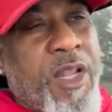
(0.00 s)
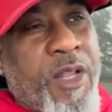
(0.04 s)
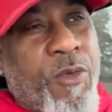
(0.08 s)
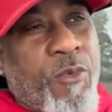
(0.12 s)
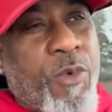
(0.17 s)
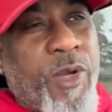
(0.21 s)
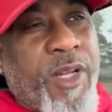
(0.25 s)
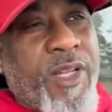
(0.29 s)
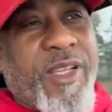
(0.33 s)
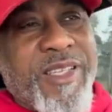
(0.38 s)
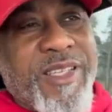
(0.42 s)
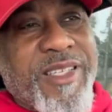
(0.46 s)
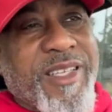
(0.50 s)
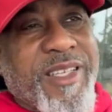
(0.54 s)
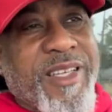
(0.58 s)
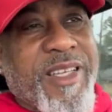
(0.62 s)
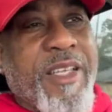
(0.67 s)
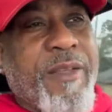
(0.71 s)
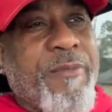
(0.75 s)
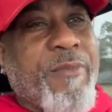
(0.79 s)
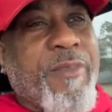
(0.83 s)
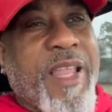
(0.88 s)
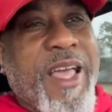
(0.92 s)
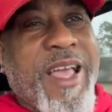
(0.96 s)
went to
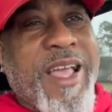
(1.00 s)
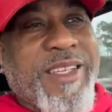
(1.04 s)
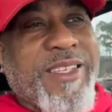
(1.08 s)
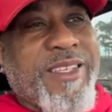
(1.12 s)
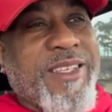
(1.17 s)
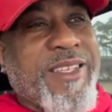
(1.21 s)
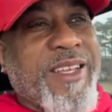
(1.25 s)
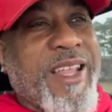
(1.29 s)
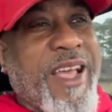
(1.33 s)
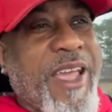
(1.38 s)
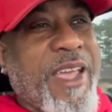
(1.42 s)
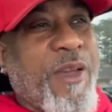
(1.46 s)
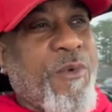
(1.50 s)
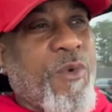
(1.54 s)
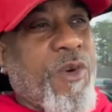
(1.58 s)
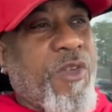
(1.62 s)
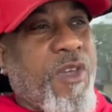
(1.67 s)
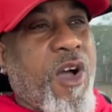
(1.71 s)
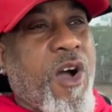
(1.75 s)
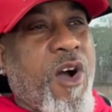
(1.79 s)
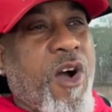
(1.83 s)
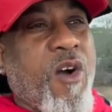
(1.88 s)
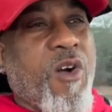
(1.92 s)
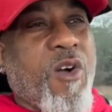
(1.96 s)
sleep last night with
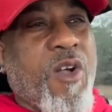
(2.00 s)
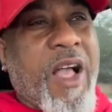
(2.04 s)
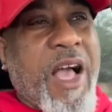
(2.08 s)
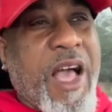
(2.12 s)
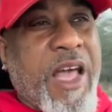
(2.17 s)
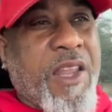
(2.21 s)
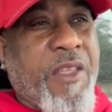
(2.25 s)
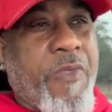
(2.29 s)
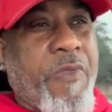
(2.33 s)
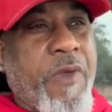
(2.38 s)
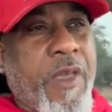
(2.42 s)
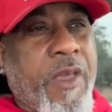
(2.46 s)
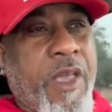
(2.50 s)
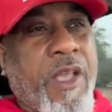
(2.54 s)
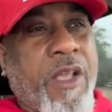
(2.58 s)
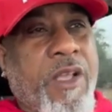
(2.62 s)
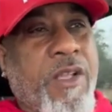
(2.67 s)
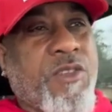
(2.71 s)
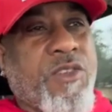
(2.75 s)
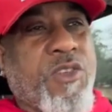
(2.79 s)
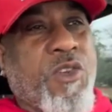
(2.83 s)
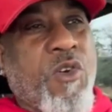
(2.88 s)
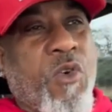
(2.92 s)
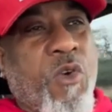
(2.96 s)
all kind of
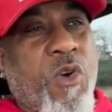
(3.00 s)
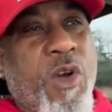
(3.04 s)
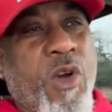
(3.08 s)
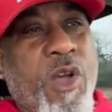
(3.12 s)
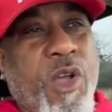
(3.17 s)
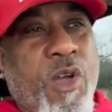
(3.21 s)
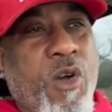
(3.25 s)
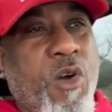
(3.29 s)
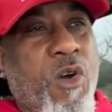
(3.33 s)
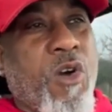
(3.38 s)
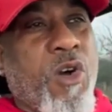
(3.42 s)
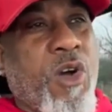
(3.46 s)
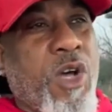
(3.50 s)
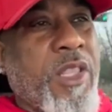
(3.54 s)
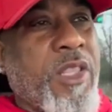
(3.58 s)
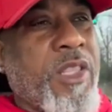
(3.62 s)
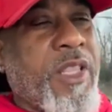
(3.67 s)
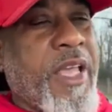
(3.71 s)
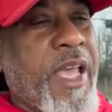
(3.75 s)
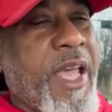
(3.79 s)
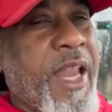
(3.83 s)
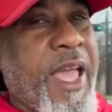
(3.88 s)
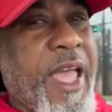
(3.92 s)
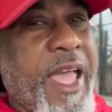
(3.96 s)
things going on
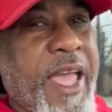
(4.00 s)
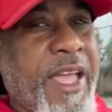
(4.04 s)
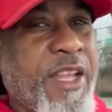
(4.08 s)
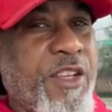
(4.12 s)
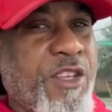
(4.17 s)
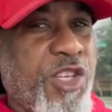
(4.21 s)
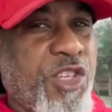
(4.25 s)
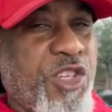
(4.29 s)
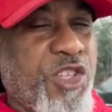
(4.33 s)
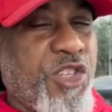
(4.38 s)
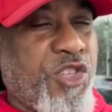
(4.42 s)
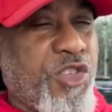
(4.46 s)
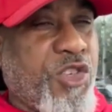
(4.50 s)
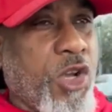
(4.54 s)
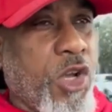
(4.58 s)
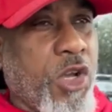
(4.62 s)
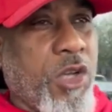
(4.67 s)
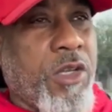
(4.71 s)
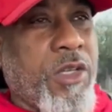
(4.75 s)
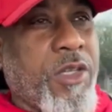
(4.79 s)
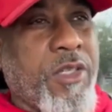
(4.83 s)
that had you shook.